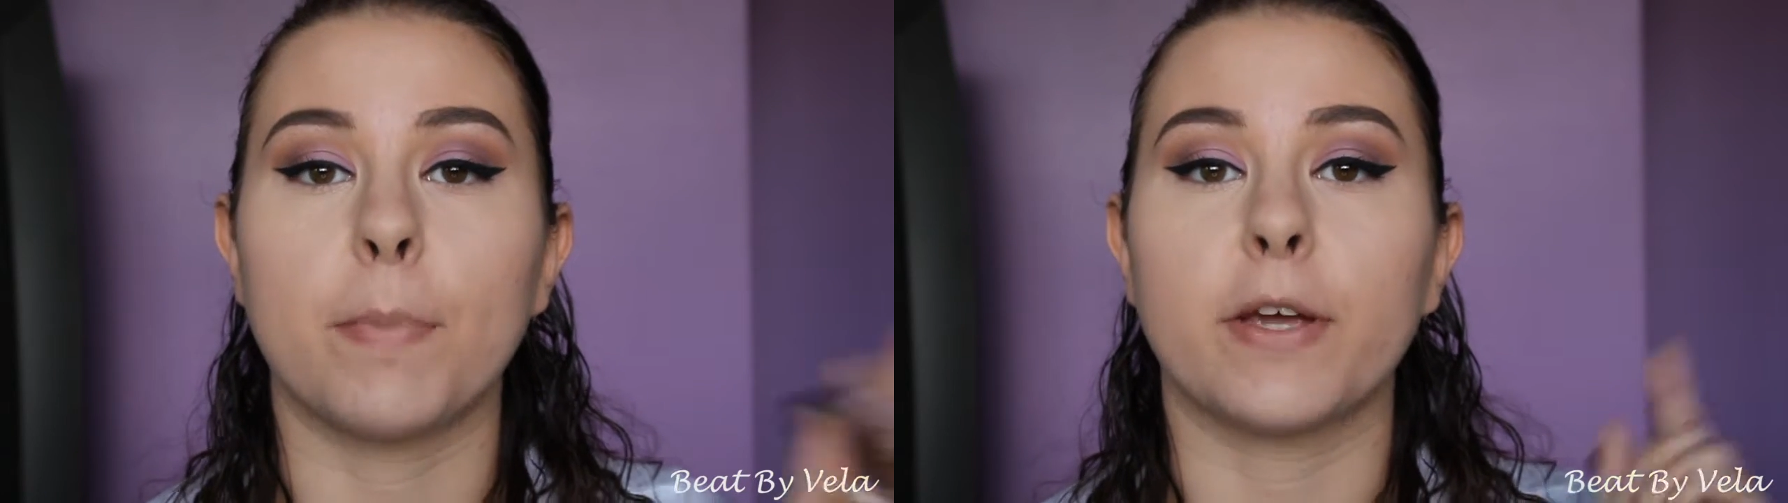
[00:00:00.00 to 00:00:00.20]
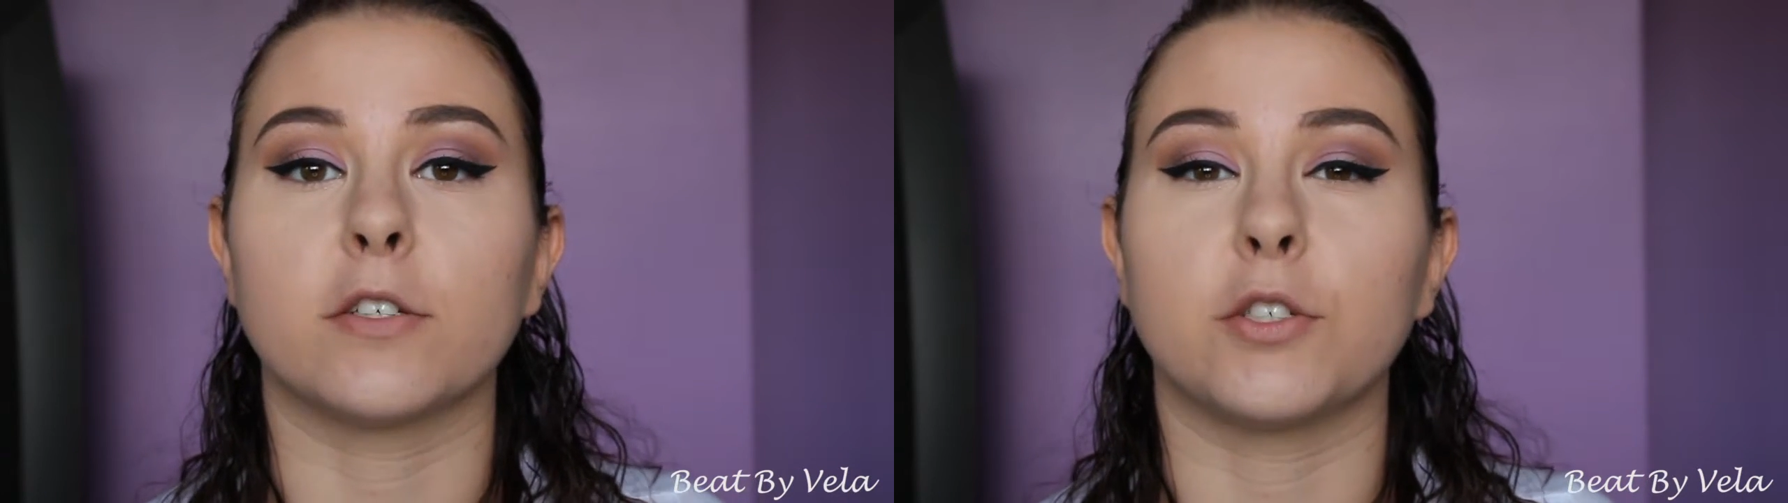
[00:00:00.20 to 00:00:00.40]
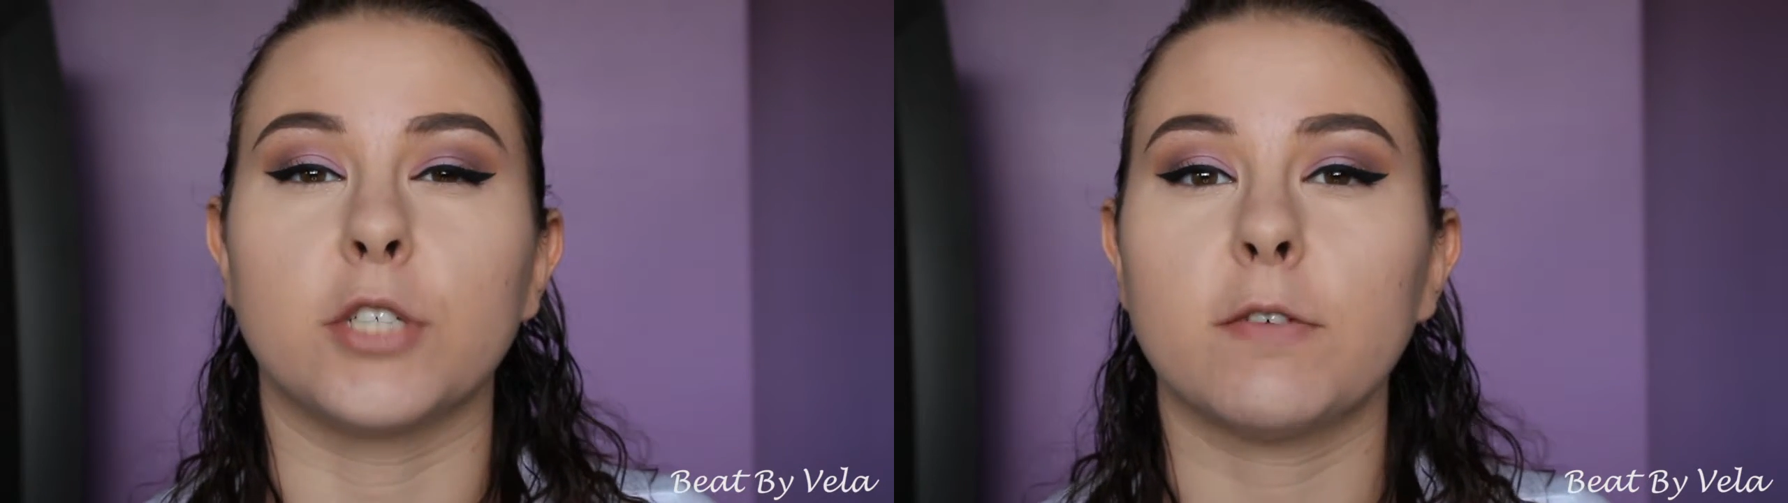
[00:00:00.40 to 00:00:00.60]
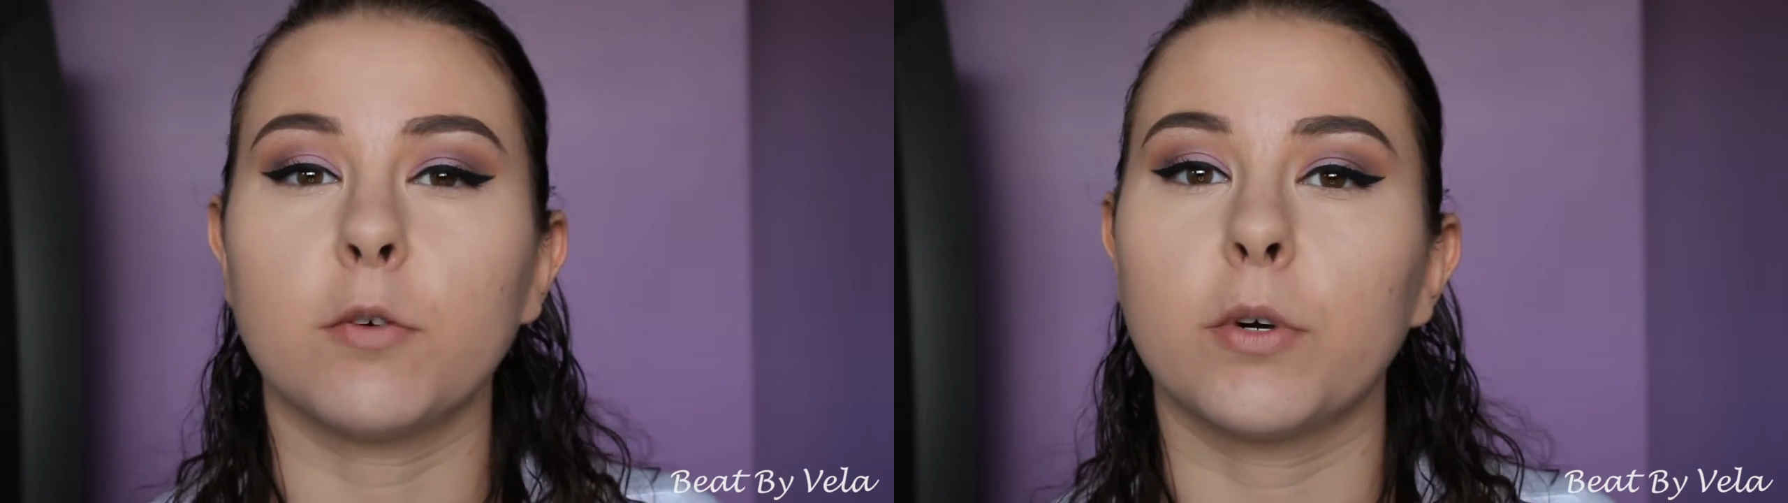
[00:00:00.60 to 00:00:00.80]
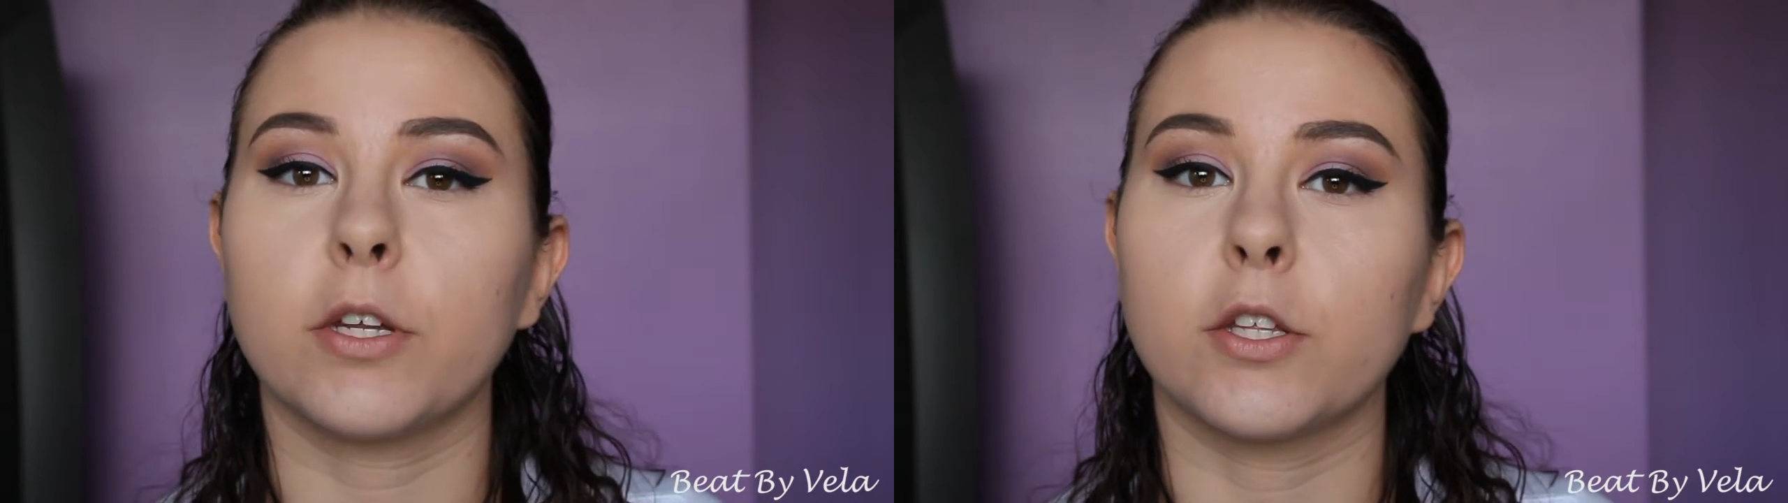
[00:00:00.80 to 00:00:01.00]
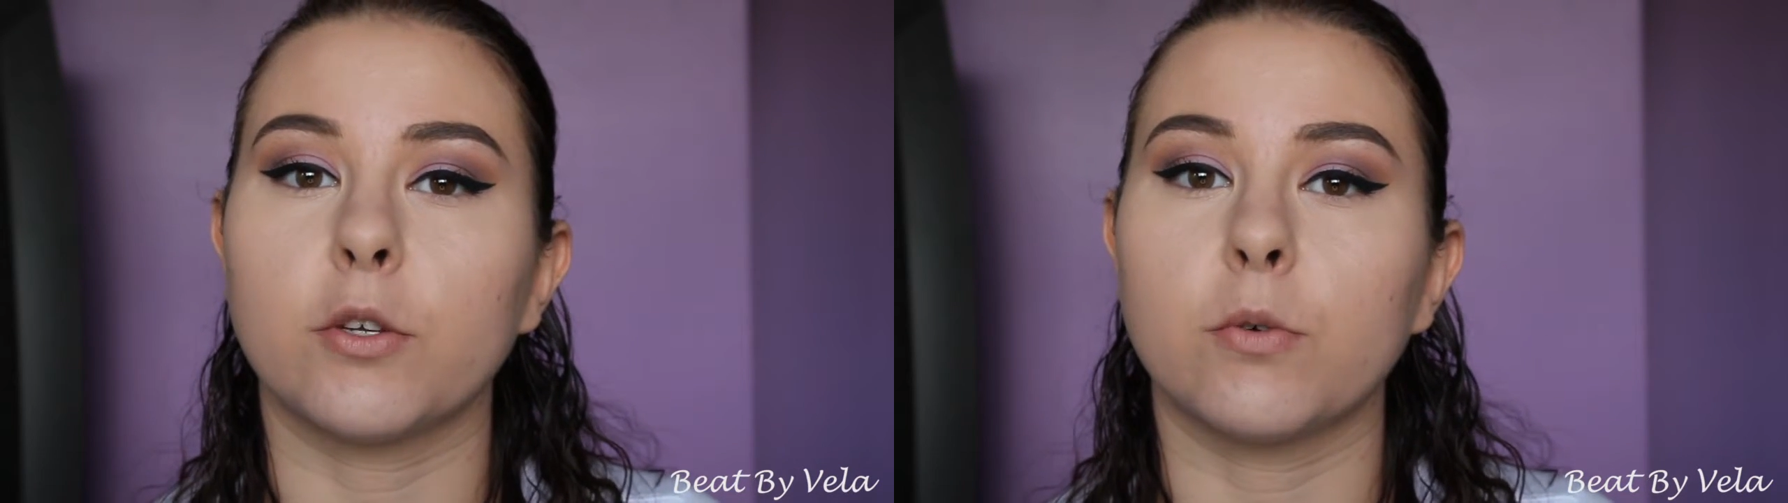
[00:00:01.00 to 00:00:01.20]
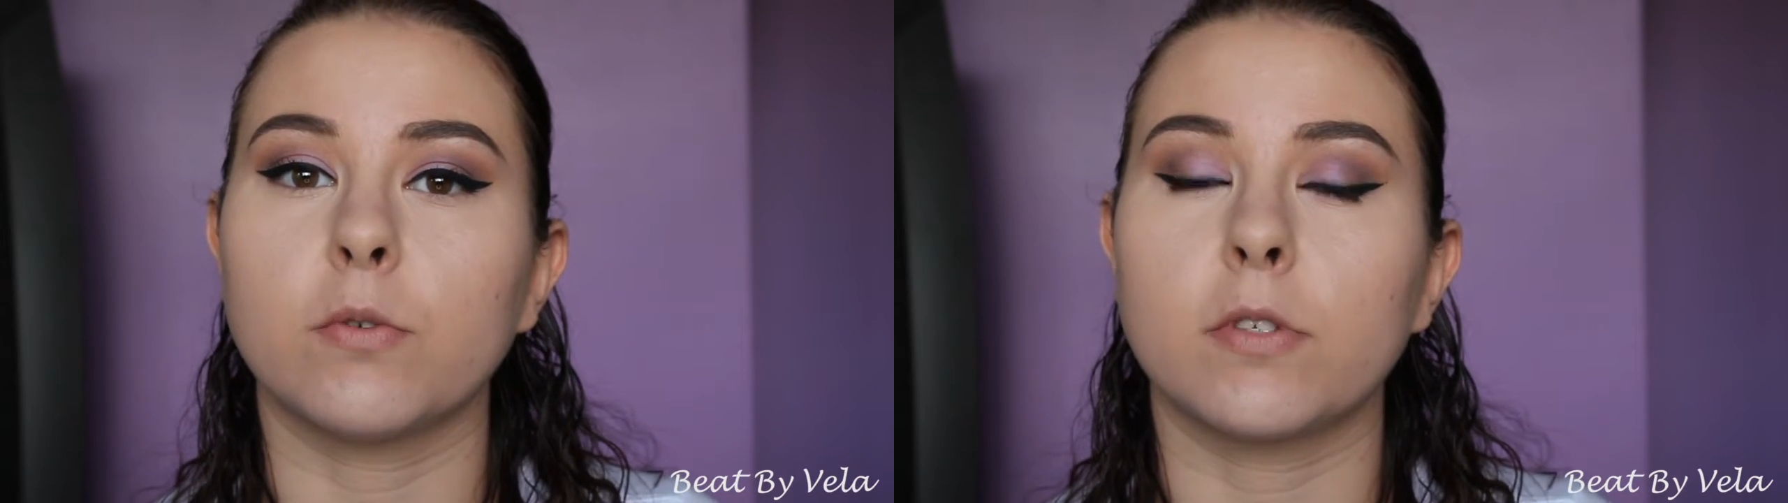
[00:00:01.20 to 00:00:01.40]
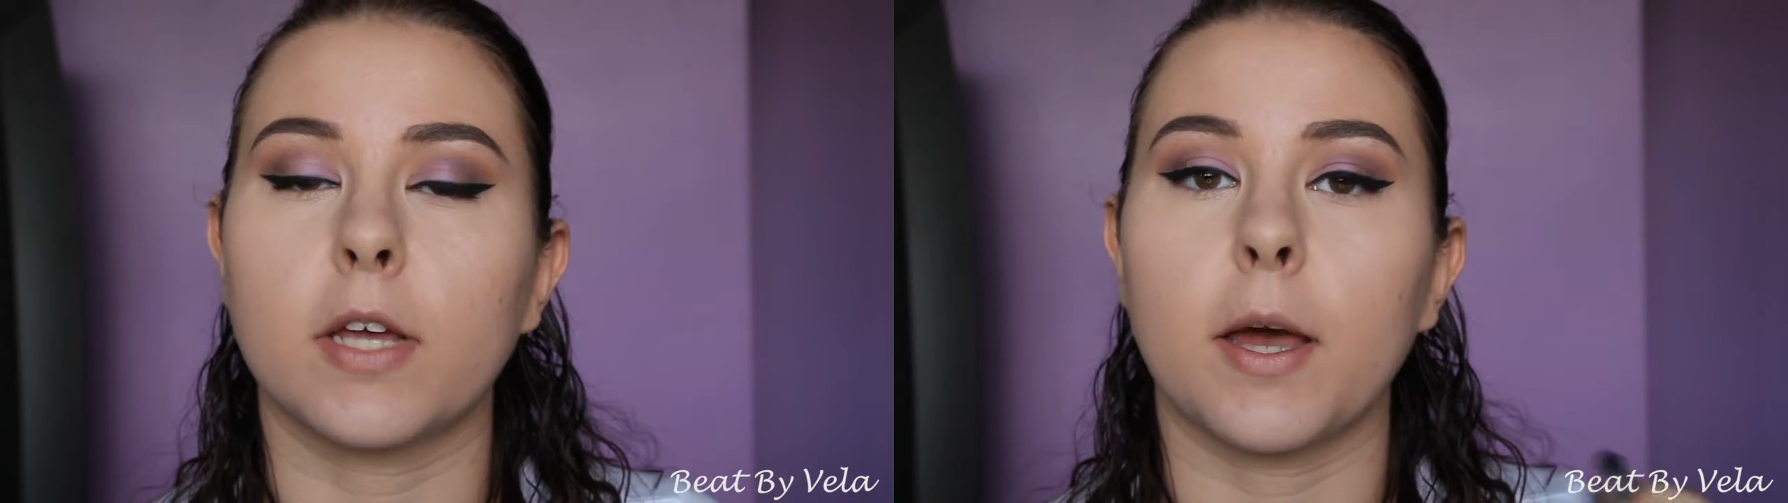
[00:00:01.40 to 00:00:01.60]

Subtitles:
because you never want to use